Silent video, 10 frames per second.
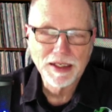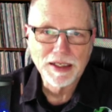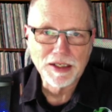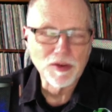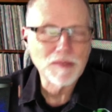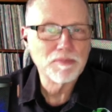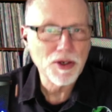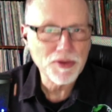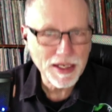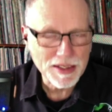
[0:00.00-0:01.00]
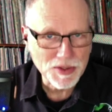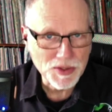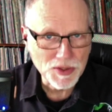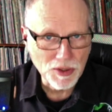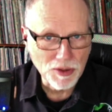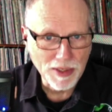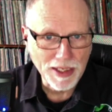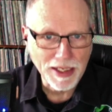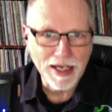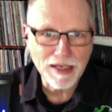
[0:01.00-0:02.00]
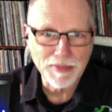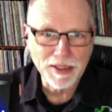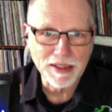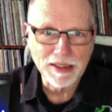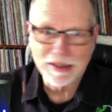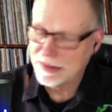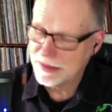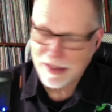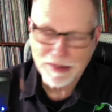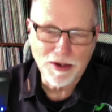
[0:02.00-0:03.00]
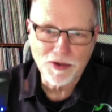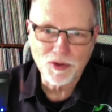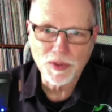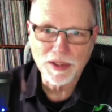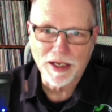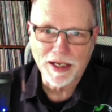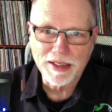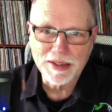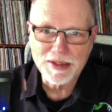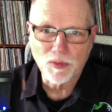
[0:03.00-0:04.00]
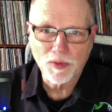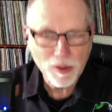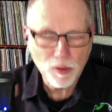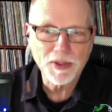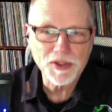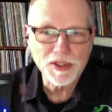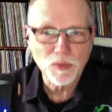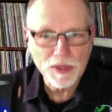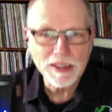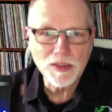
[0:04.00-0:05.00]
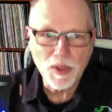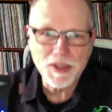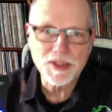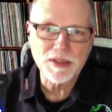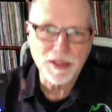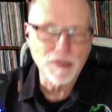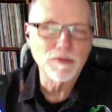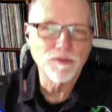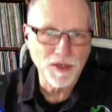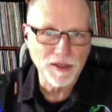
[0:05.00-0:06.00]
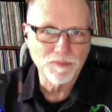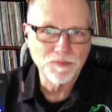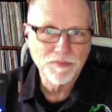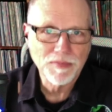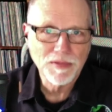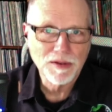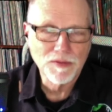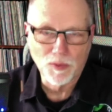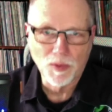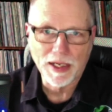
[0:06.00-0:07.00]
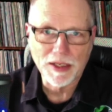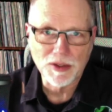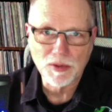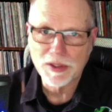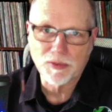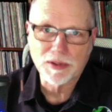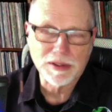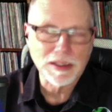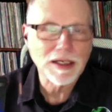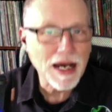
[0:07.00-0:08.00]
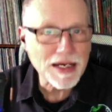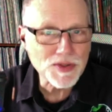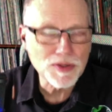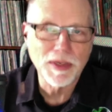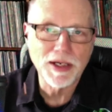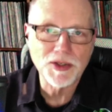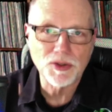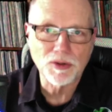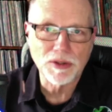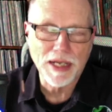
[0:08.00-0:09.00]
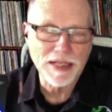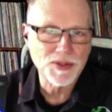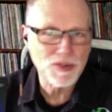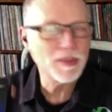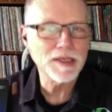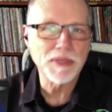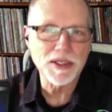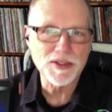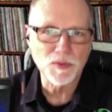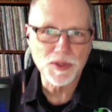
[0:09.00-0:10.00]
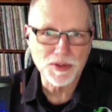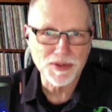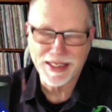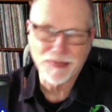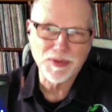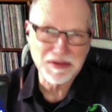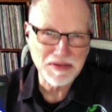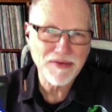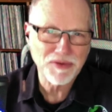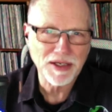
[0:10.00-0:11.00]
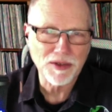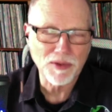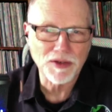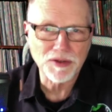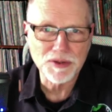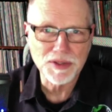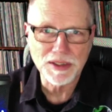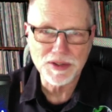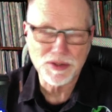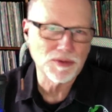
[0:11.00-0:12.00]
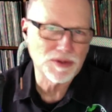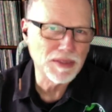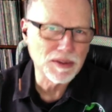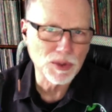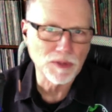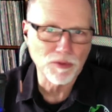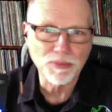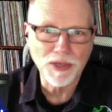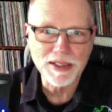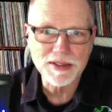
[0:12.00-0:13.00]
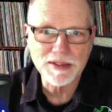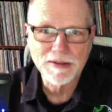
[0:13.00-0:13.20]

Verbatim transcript: You know, in both cases, though, I got to admit, it didn't take long to realize that what they were pitching really wasn't a good fit for what I do. Either it uh, cost too much or had so many bells and whistles that I would never get around to using it. So to me, it was overpriced.